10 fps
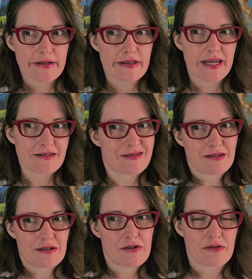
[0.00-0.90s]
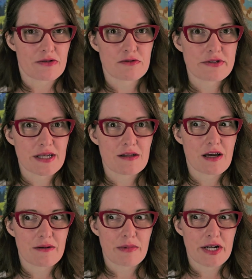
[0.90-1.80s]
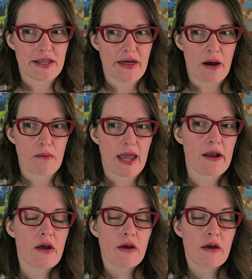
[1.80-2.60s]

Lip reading: That's, they're losing a lot of money that way.